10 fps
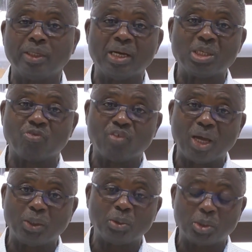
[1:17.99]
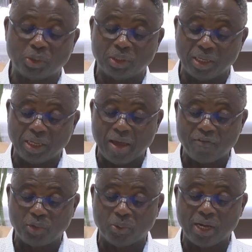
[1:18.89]
There is value to the
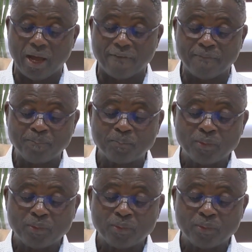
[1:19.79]
life you have.